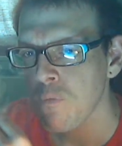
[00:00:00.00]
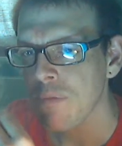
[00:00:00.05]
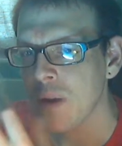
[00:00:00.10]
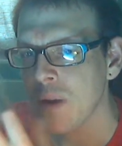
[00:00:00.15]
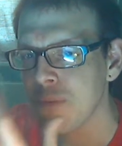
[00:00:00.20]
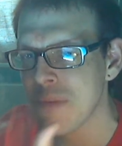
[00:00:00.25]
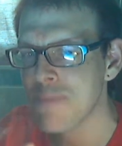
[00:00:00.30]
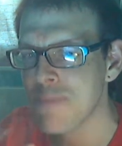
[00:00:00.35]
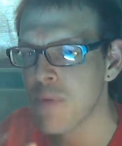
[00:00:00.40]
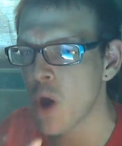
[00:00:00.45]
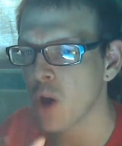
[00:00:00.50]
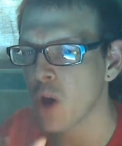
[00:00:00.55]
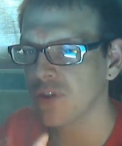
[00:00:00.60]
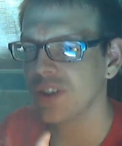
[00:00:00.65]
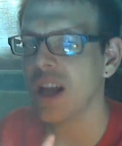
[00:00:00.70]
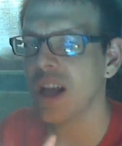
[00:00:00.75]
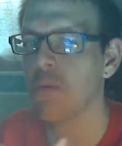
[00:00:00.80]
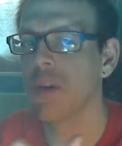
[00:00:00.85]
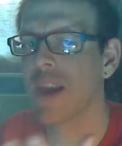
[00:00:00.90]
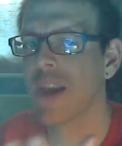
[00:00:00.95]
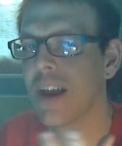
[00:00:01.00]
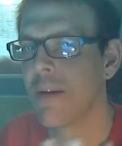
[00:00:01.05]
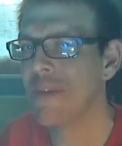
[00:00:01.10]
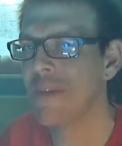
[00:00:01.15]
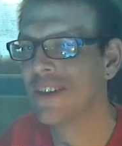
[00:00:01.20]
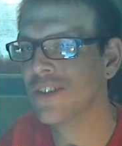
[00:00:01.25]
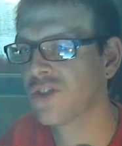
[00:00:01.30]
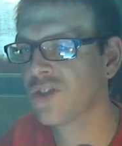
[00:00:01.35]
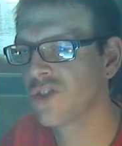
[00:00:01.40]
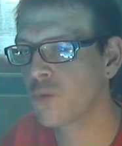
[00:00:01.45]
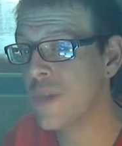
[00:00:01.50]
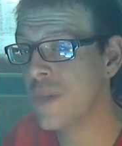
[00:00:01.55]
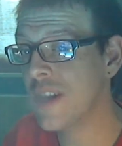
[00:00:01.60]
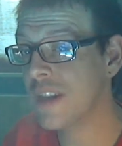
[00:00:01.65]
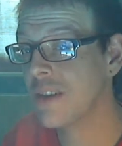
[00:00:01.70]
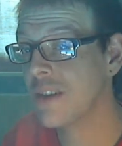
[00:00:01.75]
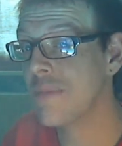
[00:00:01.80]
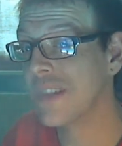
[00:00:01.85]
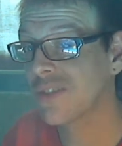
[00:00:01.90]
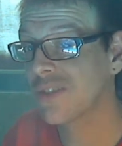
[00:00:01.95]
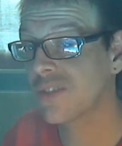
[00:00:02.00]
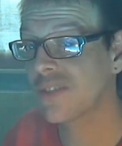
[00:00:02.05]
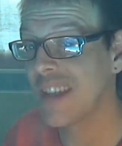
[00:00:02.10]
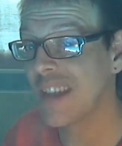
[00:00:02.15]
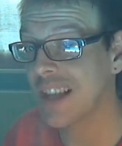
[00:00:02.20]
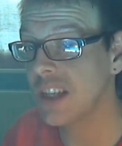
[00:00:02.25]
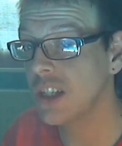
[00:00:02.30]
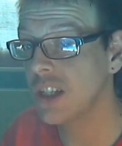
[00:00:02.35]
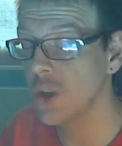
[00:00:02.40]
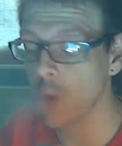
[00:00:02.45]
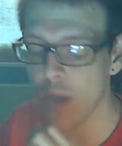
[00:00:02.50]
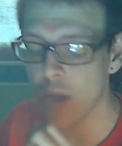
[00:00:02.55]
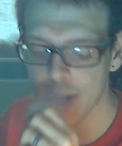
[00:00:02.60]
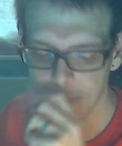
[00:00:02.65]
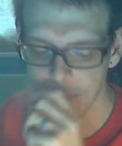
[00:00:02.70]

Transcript: Me, personally, that will get a bit sweet and a bit sickly quick.